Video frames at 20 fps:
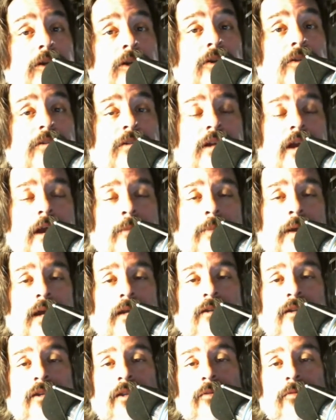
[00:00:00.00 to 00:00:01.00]
use the
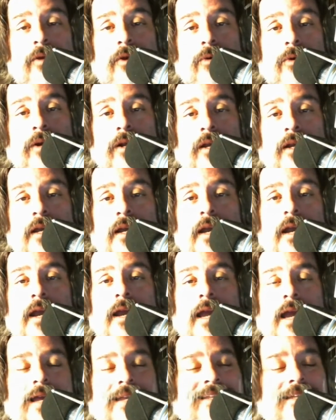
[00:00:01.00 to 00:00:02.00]
iPad to do the recording.
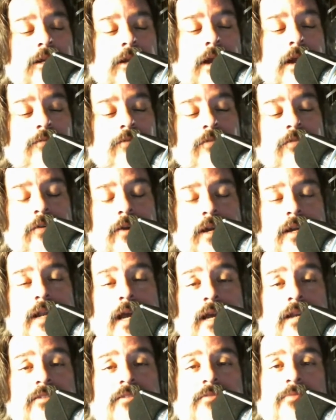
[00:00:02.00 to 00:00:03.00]
I have a very
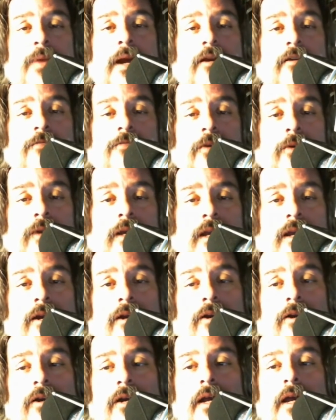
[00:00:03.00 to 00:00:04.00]
nice microphone
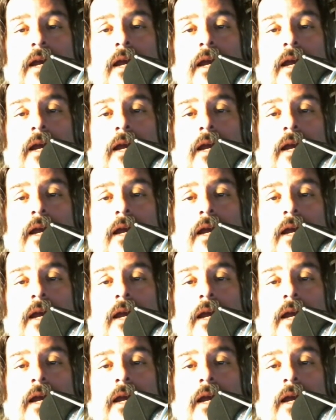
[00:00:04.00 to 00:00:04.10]
here,